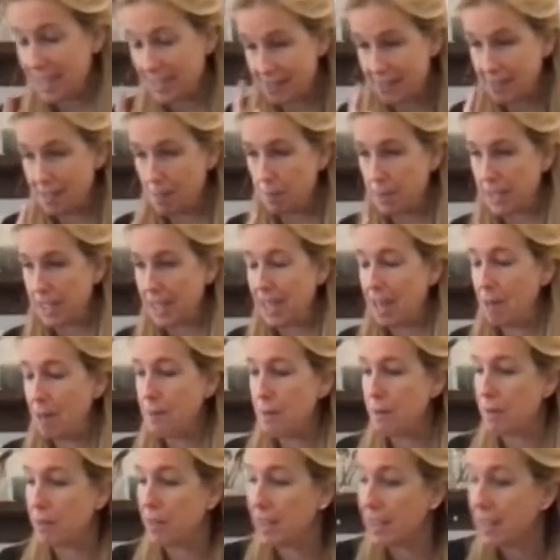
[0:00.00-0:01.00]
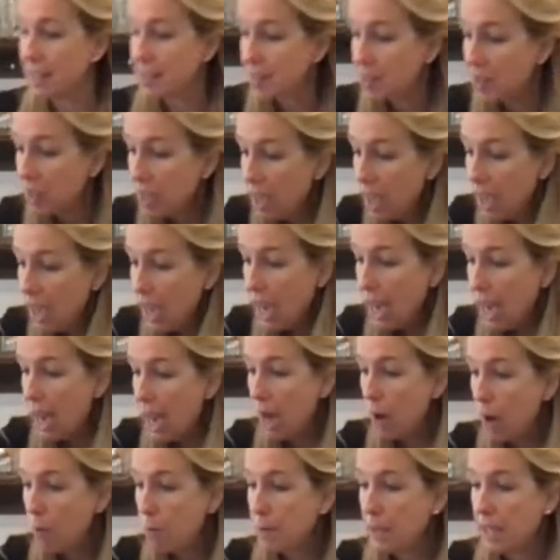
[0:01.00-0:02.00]
and somebody helped me with this,
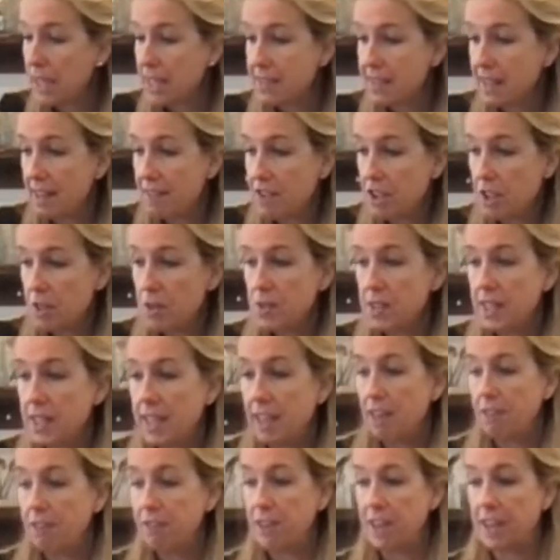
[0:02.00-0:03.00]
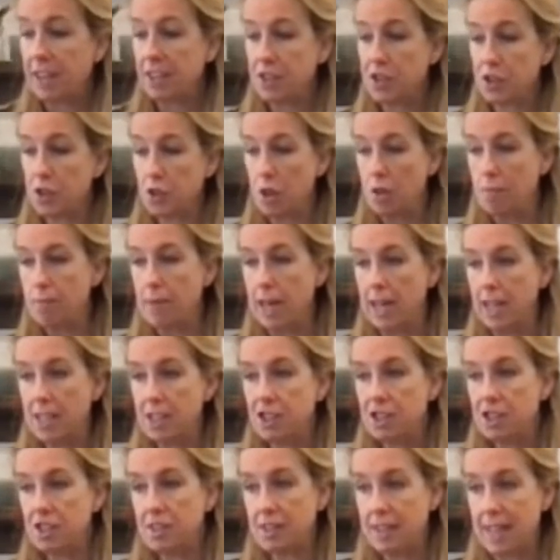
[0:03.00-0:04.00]
because I've used the air fryer so
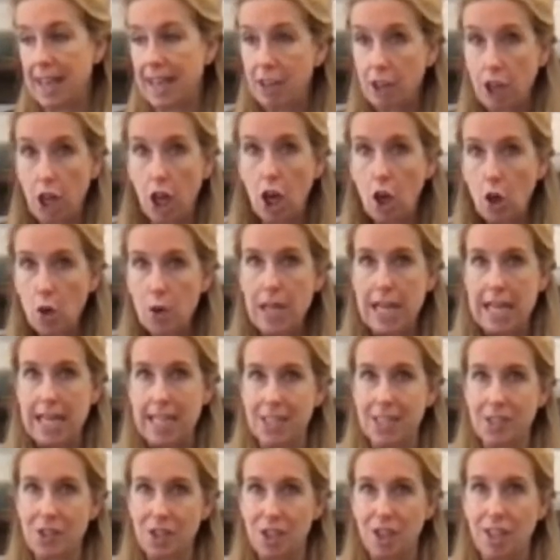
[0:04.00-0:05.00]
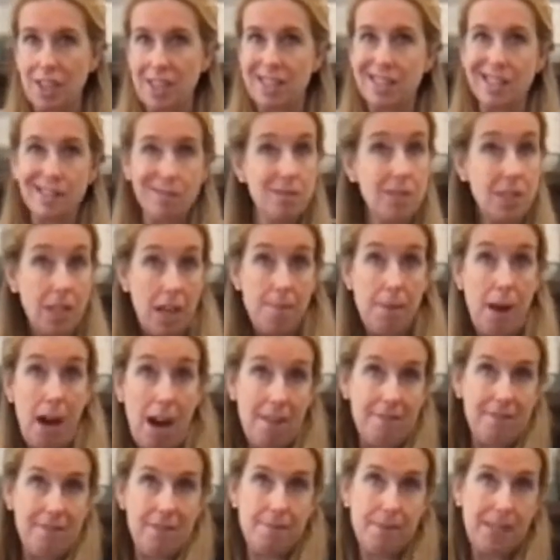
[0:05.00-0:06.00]
much, that coating has started to come
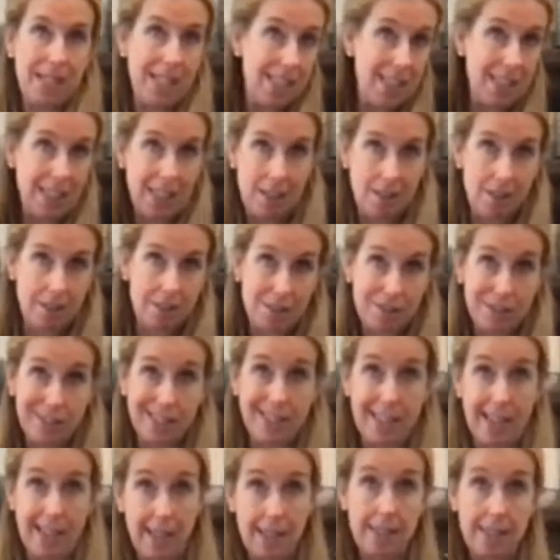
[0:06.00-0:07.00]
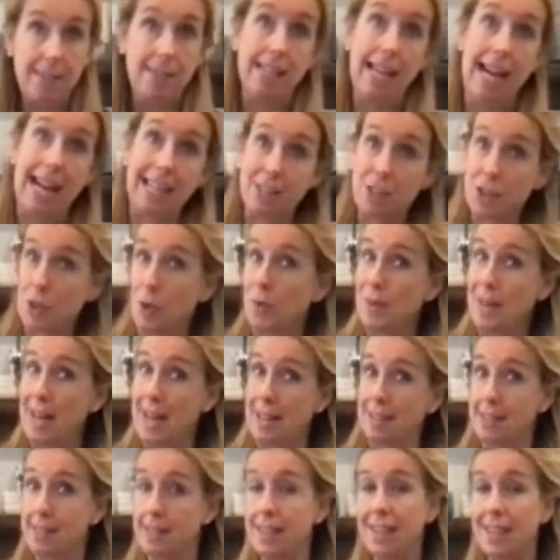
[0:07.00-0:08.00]
off. I mean, so it's not so
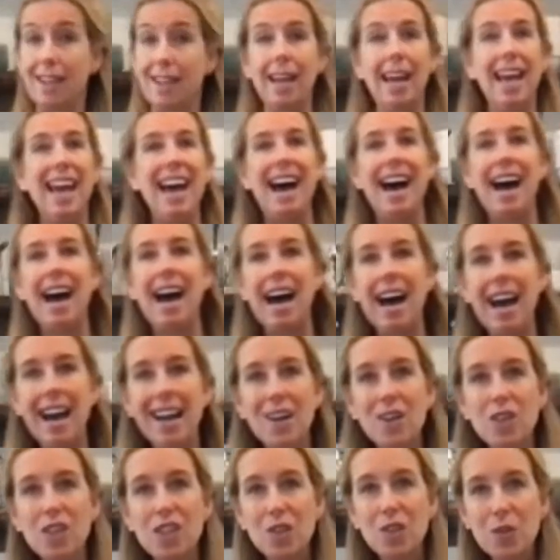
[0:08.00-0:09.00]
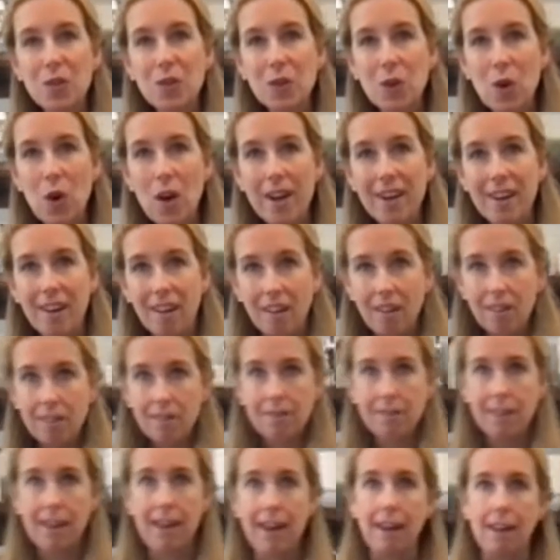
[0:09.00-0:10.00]
nonstick. I don't cook with oil.
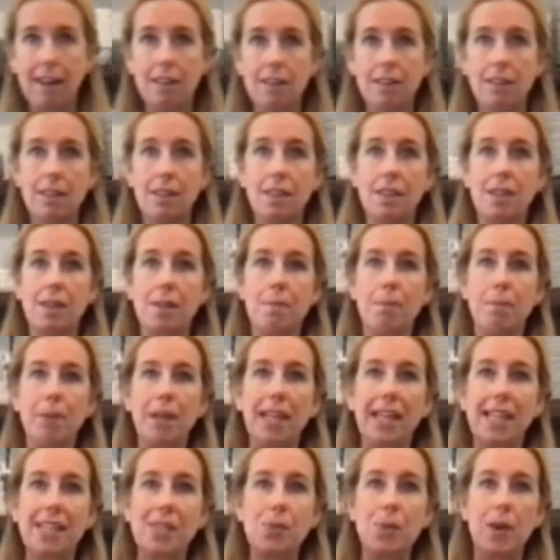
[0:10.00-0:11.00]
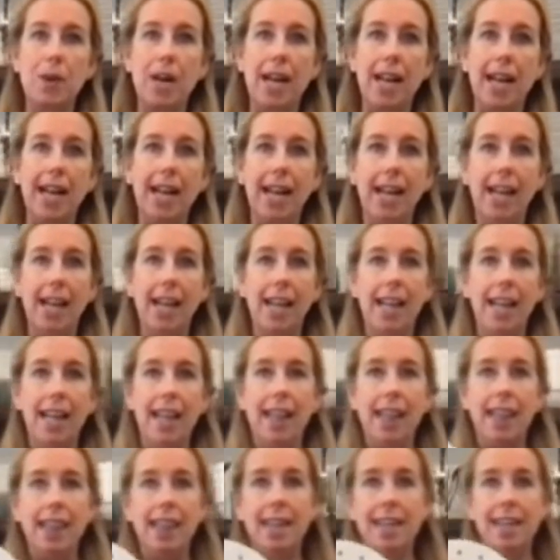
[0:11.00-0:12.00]
But guess what?
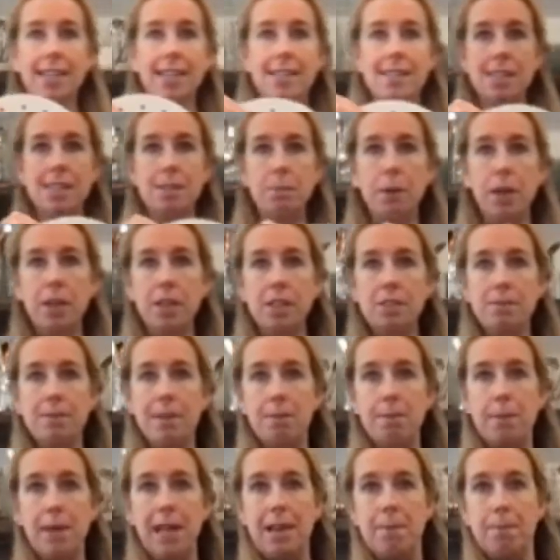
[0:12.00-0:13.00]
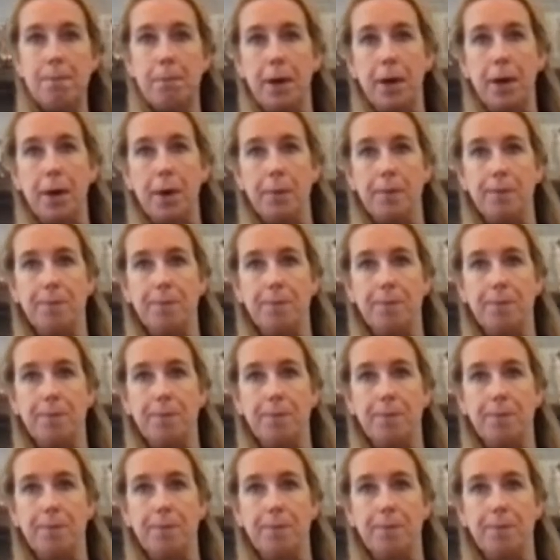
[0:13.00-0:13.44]
This is parchment paper.